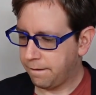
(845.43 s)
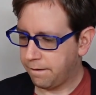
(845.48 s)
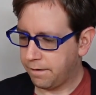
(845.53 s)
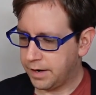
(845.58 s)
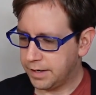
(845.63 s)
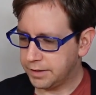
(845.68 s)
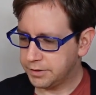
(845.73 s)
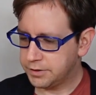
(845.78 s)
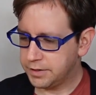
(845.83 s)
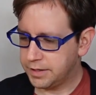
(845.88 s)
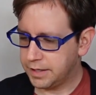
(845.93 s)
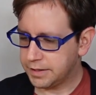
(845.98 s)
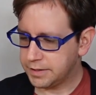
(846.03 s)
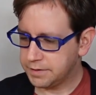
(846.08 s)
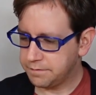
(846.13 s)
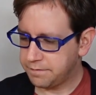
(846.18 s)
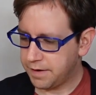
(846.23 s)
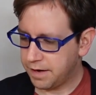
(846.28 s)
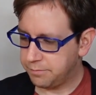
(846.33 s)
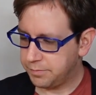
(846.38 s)
All right, so
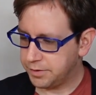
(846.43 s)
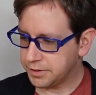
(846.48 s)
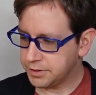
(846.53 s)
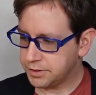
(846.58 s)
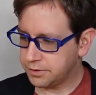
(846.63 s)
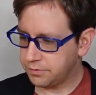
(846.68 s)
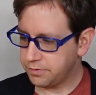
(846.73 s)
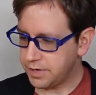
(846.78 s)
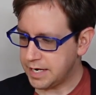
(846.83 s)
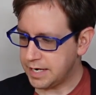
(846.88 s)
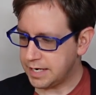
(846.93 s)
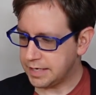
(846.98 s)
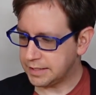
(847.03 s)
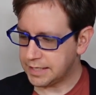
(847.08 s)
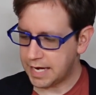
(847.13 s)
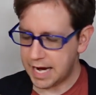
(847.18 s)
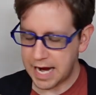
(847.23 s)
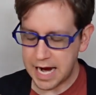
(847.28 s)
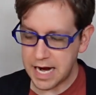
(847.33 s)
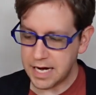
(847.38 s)
that's 5 + 3
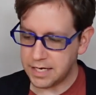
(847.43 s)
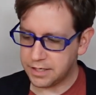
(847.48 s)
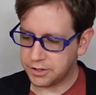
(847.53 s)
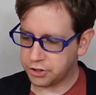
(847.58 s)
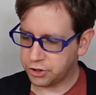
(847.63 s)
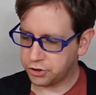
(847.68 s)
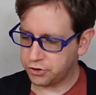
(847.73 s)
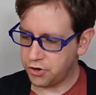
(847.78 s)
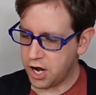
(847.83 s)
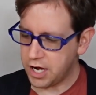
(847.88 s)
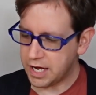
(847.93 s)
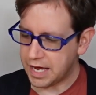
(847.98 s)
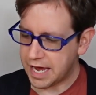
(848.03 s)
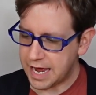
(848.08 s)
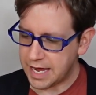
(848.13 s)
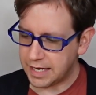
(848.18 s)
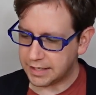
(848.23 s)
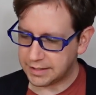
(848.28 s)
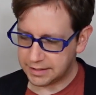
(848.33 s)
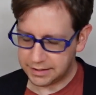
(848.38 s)
is 8. Strong
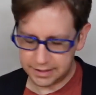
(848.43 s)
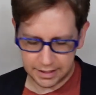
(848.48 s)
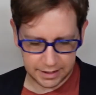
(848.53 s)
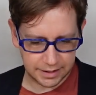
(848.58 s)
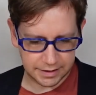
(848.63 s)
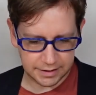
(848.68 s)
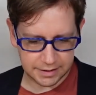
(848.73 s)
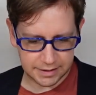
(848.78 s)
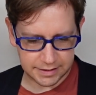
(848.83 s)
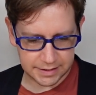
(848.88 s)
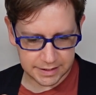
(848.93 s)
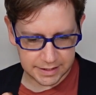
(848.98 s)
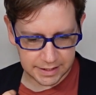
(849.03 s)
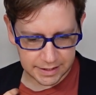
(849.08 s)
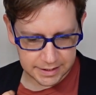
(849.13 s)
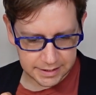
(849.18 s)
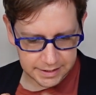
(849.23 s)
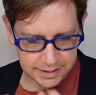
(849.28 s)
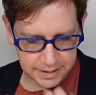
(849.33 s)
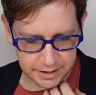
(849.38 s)
hit against a
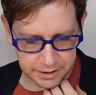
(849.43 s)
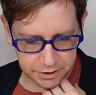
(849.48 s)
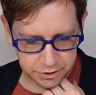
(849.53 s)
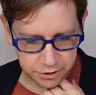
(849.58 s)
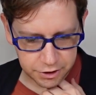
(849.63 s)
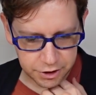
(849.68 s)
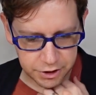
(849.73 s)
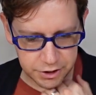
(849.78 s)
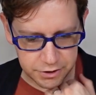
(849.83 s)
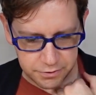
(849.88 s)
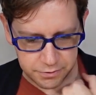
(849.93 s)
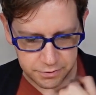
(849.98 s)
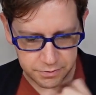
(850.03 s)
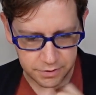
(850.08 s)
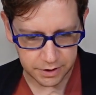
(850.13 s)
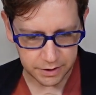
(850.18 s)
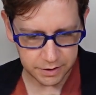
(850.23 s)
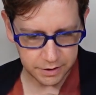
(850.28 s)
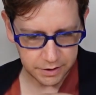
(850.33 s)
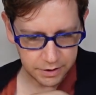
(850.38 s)
6 and a
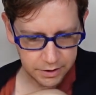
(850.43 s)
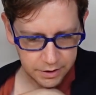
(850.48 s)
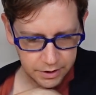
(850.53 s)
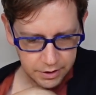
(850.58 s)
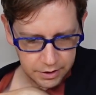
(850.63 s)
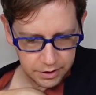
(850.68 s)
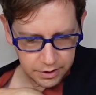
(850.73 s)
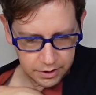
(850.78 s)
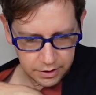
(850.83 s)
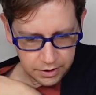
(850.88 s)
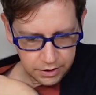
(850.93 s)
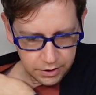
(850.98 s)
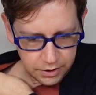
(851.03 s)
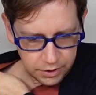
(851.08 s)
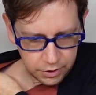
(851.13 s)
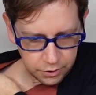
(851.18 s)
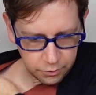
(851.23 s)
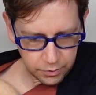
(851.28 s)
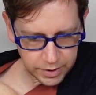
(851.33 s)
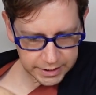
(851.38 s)
2.
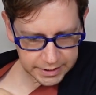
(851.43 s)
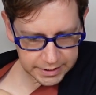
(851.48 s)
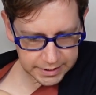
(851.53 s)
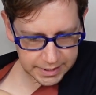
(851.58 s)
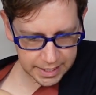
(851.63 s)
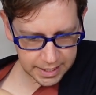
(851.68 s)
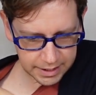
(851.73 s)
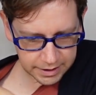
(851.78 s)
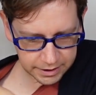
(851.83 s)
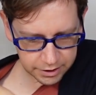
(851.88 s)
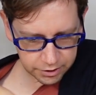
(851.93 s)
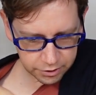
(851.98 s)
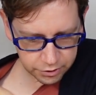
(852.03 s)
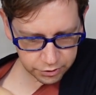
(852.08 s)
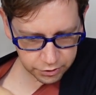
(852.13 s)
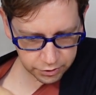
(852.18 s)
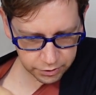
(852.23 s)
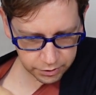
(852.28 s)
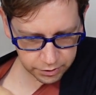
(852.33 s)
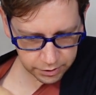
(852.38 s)
We stay in
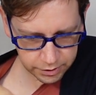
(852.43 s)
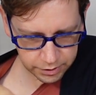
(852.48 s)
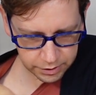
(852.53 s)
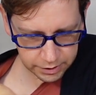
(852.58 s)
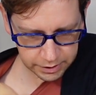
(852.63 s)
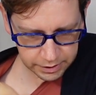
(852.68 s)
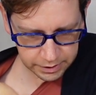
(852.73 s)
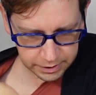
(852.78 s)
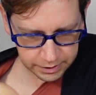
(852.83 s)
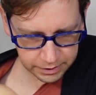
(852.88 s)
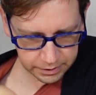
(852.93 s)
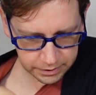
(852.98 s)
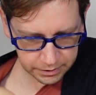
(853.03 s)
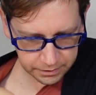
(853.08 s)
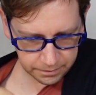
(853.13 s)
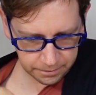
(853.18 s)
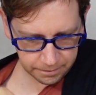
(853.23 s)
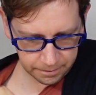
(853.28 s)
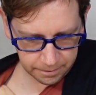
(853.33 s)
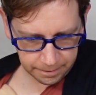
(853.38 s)
control.
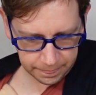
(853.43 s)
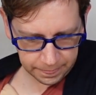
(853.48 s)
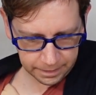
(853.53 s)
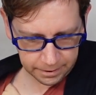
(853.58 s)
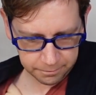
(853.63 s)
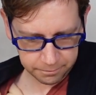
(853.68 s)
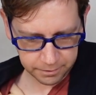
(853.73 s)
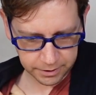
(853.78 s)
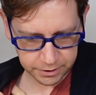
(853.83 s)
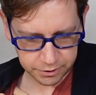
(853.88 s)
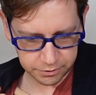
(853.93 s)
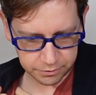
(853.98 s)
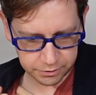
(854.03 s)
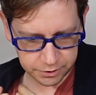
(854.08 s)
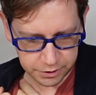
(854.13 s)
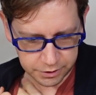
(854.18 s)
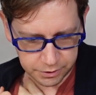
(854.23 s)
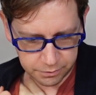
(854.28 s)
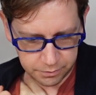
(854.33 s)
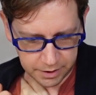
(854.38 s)
We
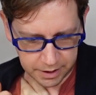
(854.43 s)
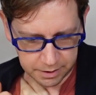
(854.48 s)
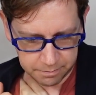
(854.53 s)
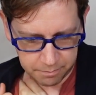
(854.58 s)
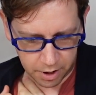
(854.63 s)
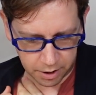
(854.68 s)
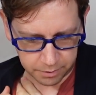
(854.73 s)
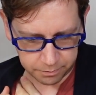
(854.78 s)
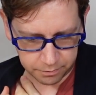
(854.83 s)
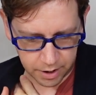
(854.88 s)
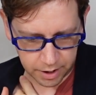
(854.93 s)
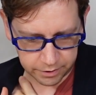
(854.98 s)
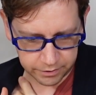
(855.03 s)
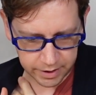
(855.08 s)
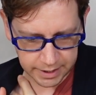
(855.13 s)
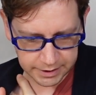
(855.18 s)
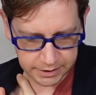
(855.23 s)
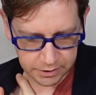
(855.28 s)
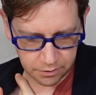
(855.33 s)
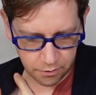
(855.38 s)
choose 2. We can mark
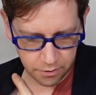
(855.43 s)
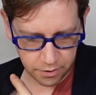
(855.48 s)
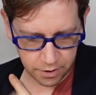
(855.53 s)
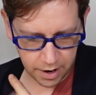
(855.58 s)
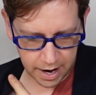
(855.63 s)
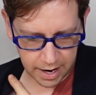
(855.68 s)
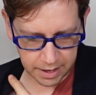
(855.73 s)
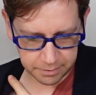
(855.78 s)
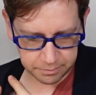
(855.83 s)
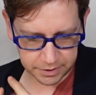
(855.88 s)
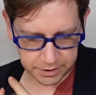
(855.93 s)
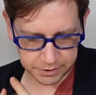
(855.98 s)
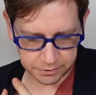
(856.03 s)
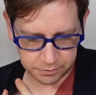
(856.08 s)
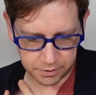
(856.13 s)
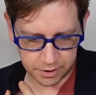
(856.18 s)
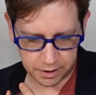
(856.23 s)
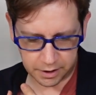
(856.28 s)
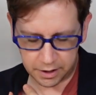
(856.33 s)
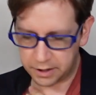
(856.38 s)
progress or add
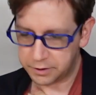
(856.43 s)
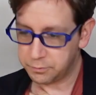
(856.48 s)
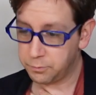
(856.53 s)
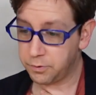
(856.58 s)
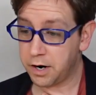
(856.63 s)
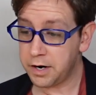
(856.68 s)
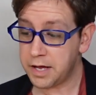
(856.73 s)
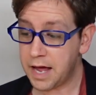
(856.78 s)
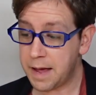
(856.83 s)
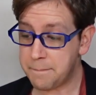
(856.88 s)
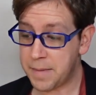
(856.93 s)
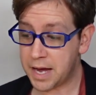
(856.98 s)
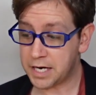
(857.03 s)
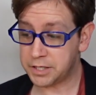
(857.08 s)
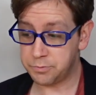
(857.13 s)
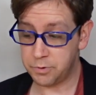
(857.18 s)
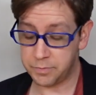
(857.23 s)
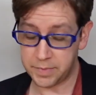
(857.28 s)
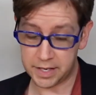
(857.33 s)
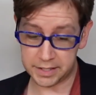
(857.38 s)
+1 in it. We're already at
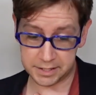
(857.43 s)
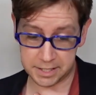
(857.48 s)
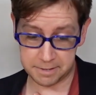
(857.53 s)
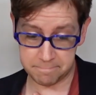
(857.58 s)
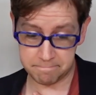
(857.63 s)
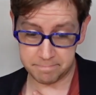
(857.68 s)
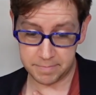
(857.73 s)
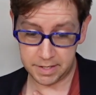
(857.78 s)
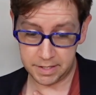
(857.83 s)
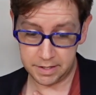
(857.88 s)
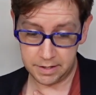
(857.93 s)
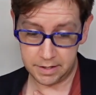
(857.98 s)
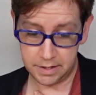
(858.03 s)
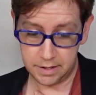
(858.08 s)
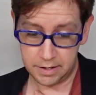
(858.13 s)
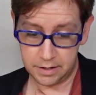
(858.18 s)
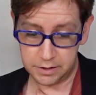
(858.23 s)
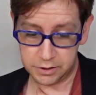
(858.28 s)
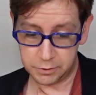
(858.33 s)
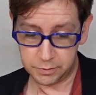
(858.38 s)
max momentum,
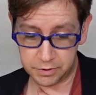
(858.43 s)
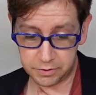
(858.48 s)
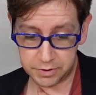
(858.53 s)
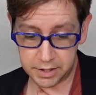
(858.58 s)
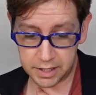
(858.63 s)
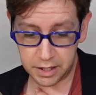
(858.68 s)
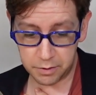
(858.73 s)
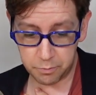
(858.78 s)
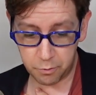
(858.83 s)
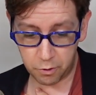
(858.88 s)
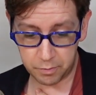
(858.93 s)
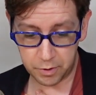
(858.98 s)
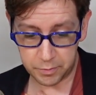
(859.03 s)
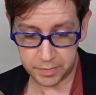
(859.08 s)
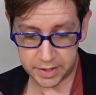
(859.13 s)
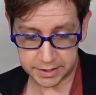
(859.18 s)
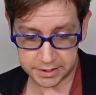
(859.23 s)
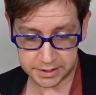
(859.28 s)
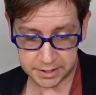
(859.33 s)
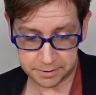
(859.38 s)
so we don't need any more
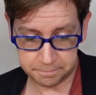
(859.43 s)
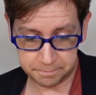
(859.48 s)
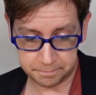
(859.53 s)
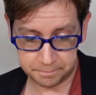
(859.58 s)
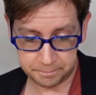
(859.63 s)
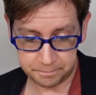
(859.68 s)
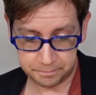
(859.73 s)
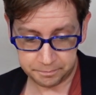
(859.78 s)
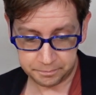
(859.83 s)
momentum.